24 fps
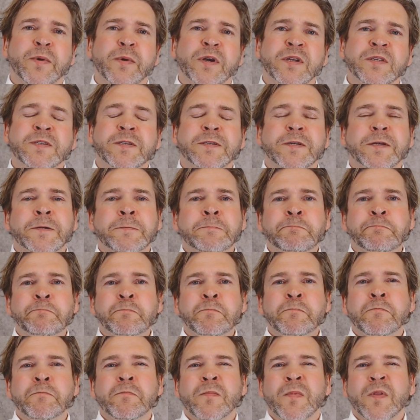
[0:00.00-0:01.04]
But
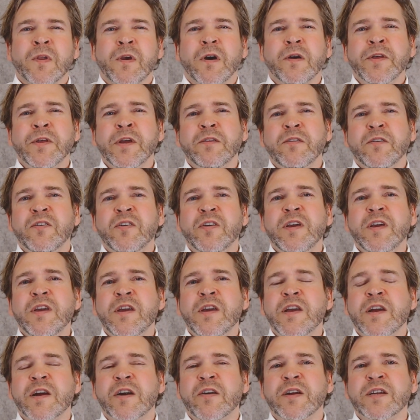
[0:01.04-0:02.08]
I think the key
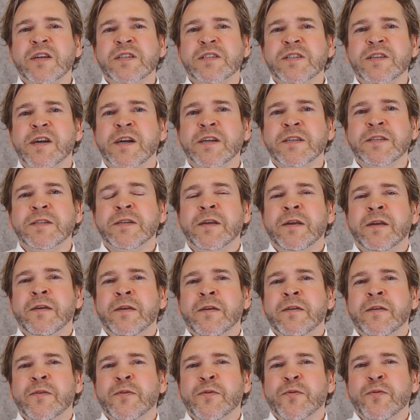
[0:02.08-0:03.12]
here is that
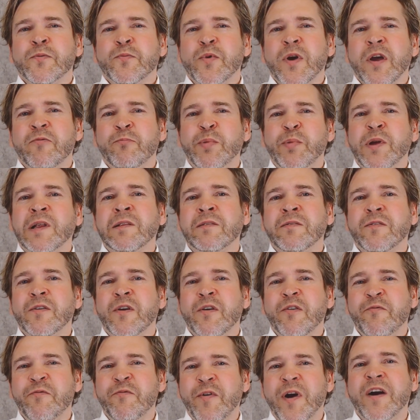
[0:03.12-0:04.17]
we have built
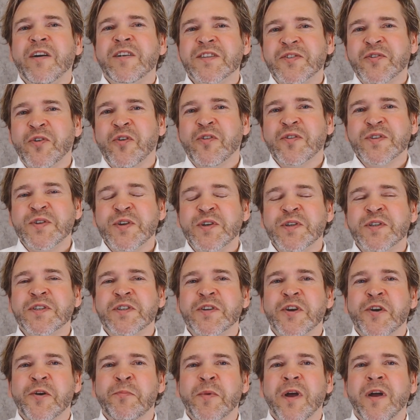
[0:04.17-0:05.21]
a very strong
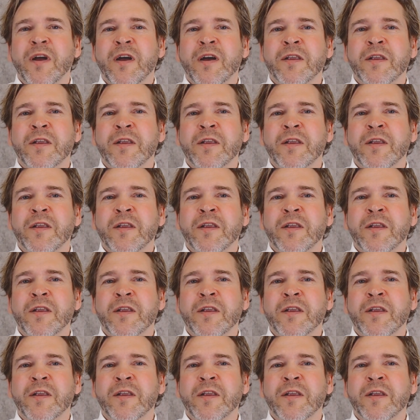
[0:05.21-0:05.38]
system.